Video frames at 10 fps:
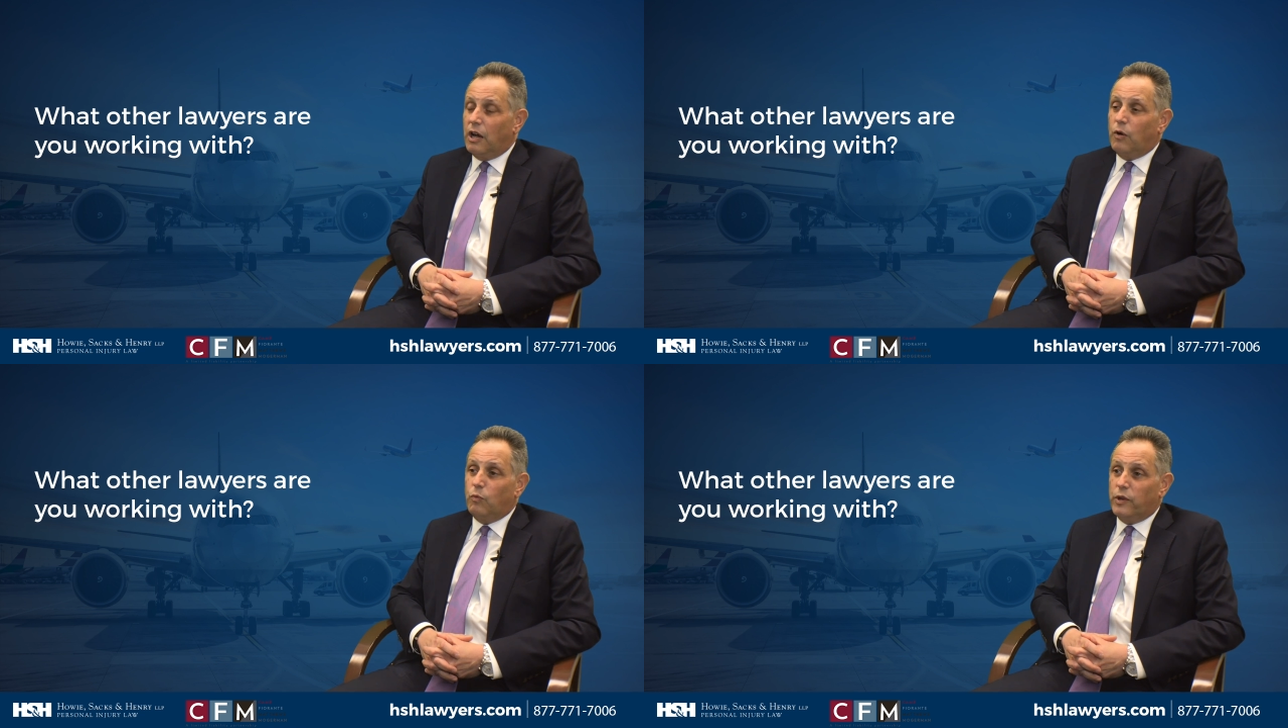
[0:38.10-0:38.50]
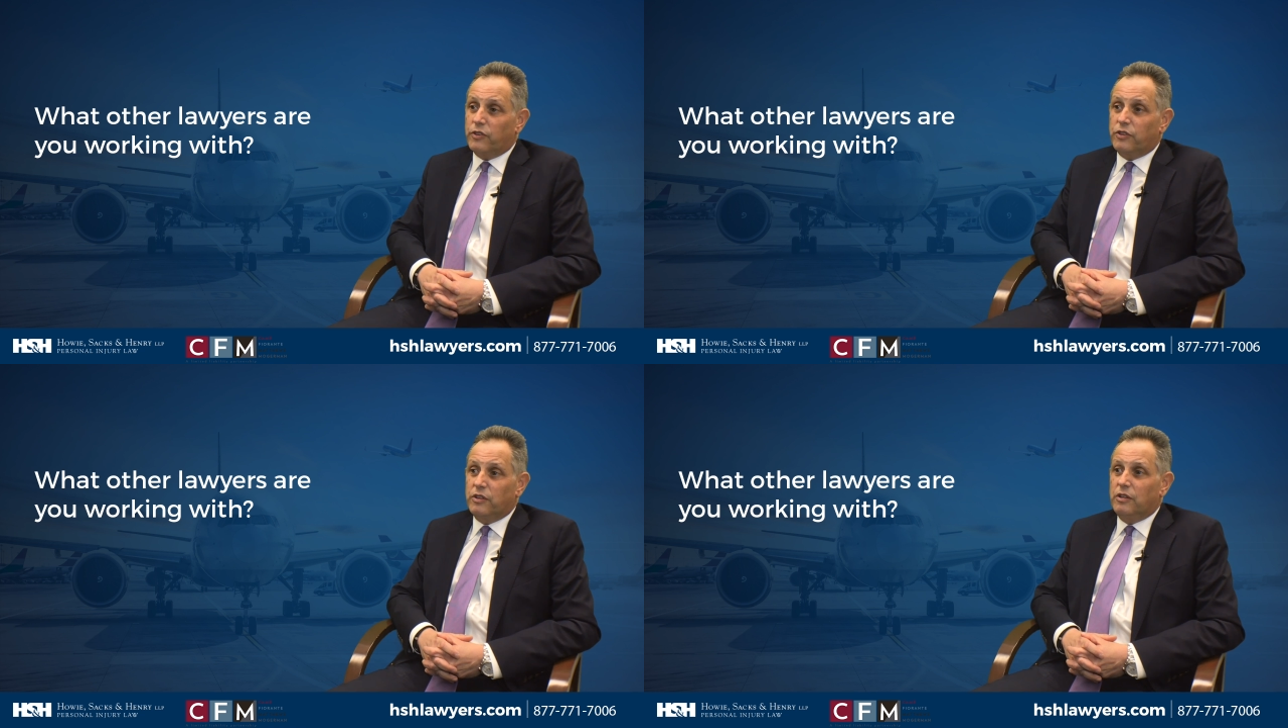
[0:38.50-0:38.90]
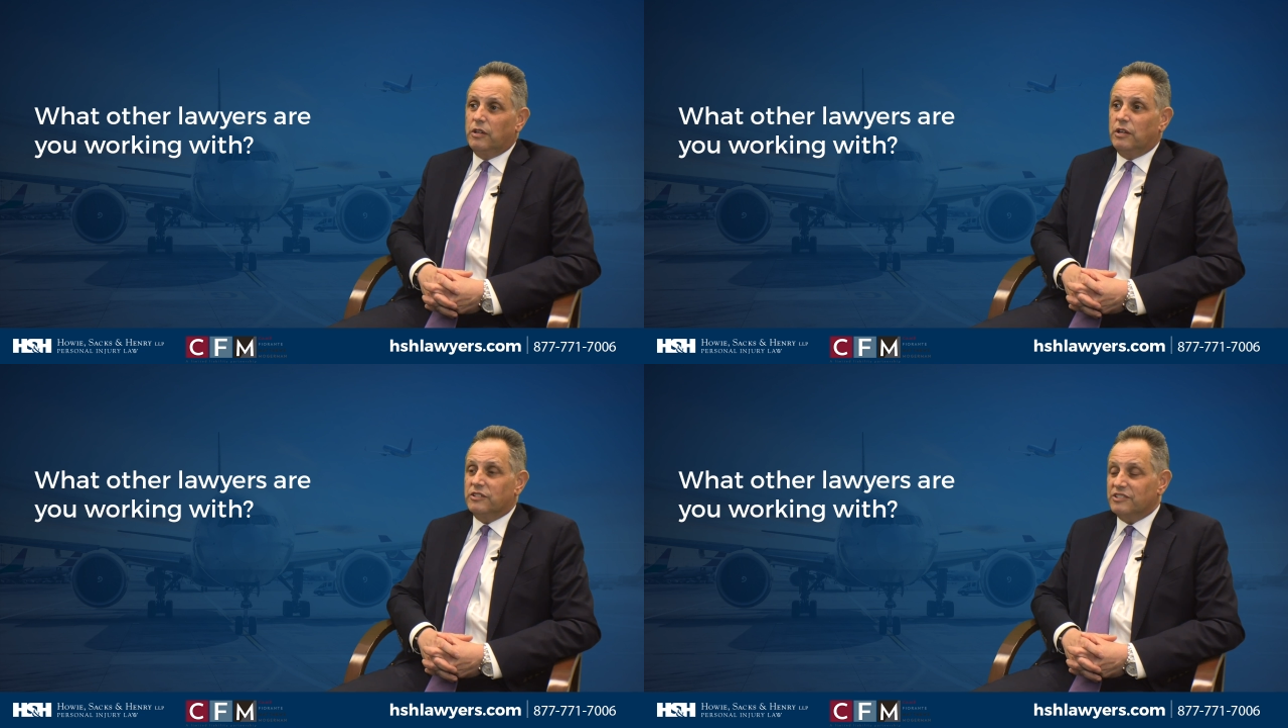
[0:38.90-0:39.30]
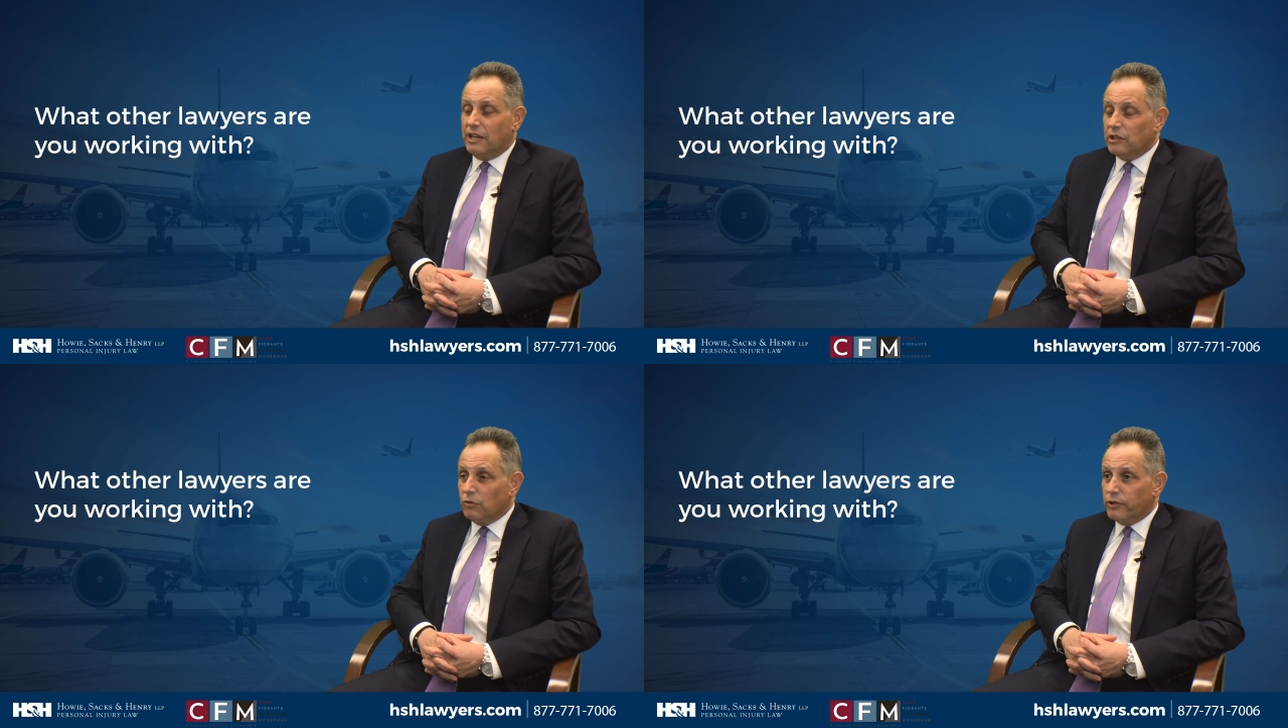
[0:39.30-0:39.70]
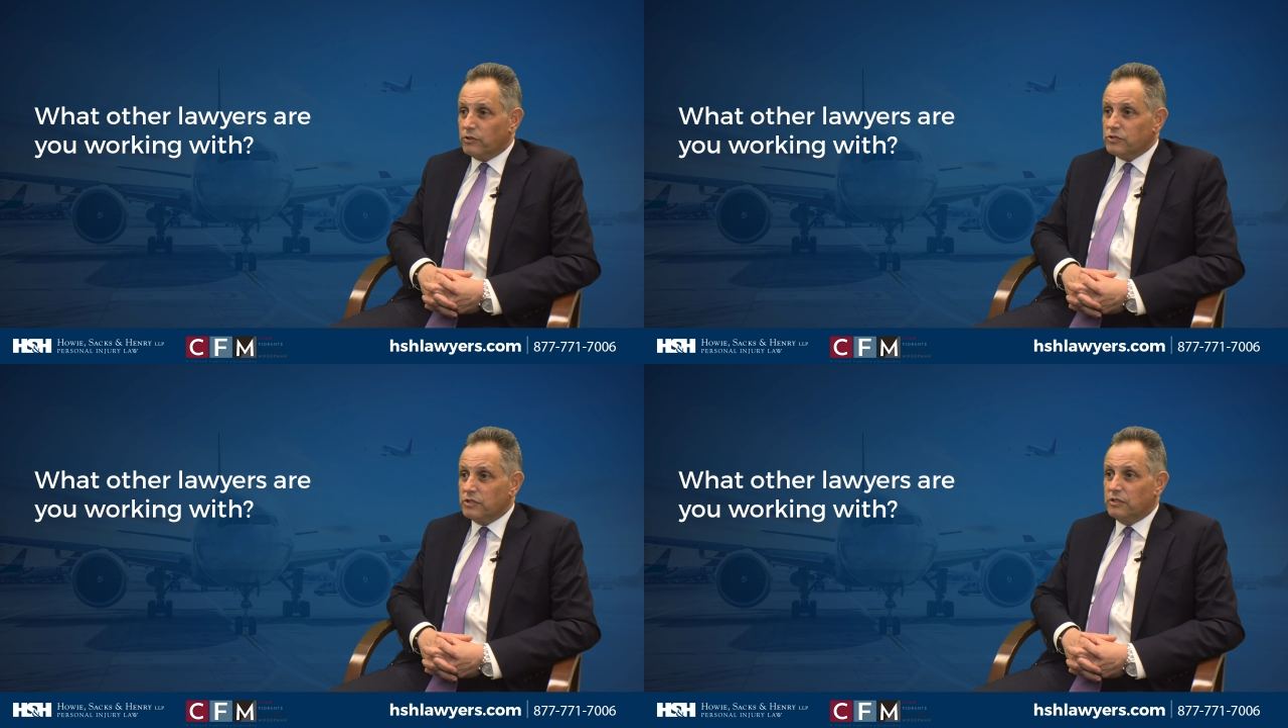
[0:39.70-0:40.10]
with estate
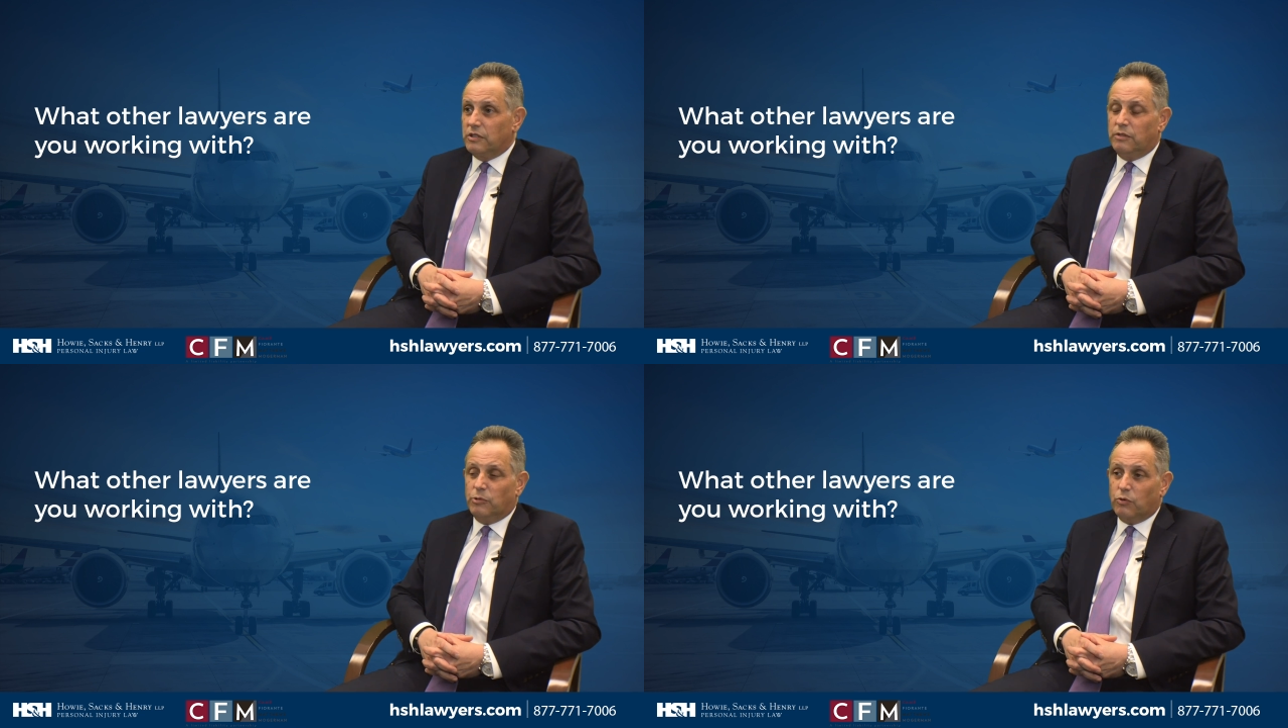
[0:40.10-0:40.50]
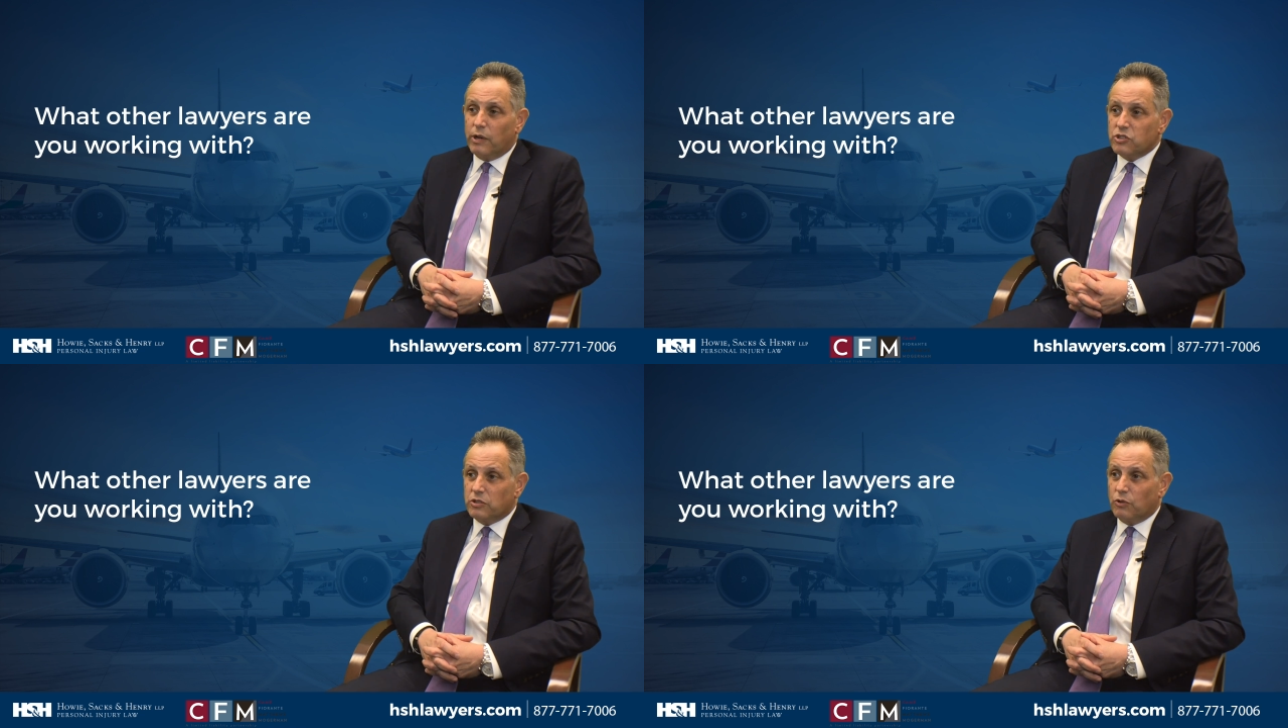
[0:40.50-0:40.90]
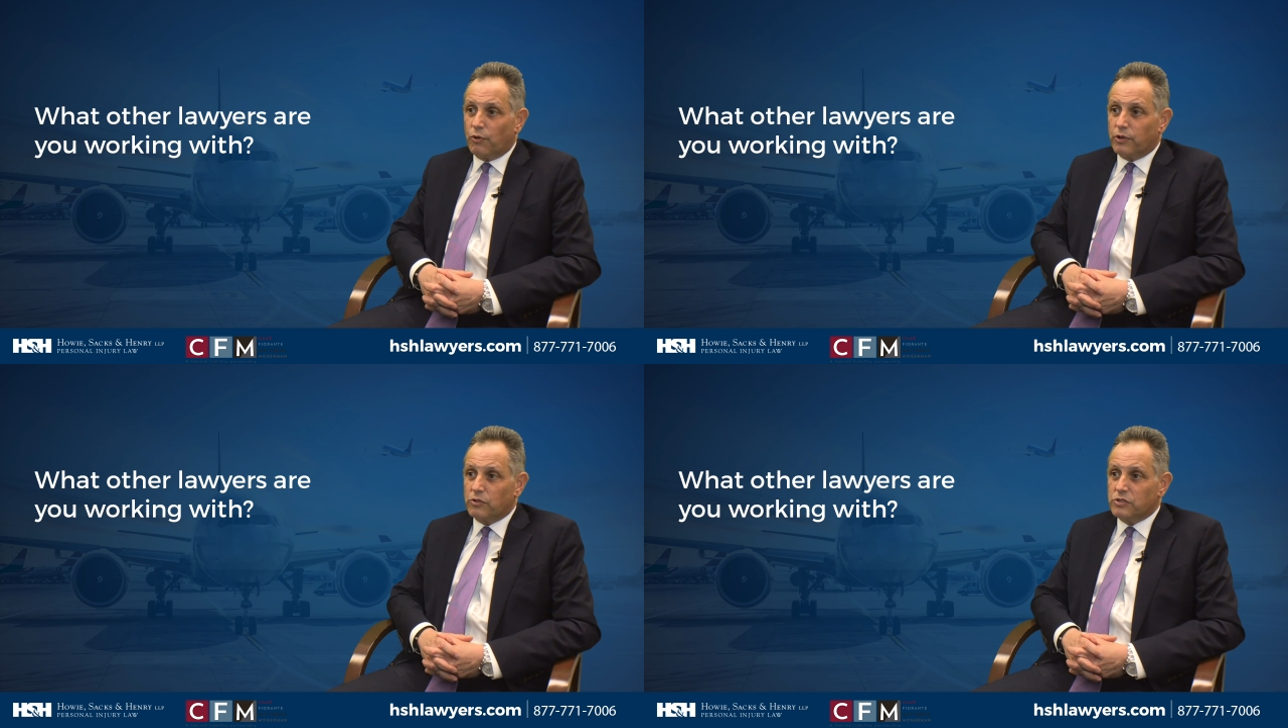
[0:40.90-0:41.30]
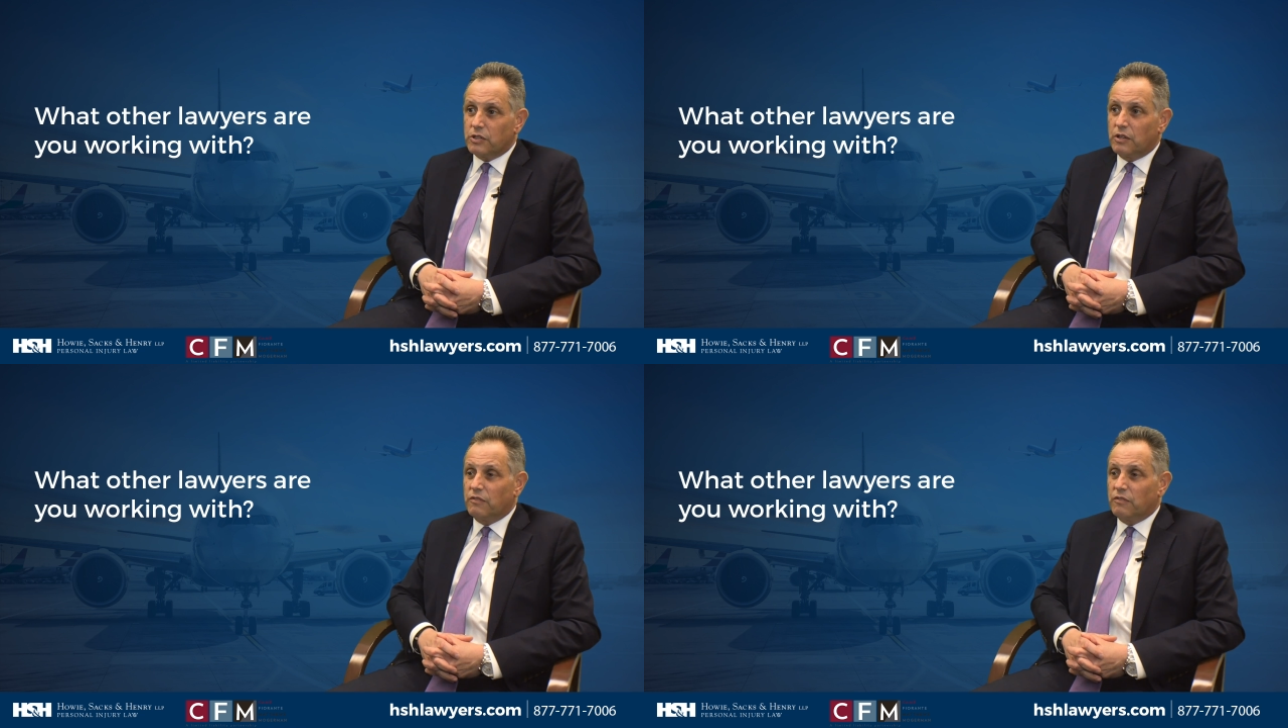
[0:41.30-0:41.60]
lawyers, immigration lawyers,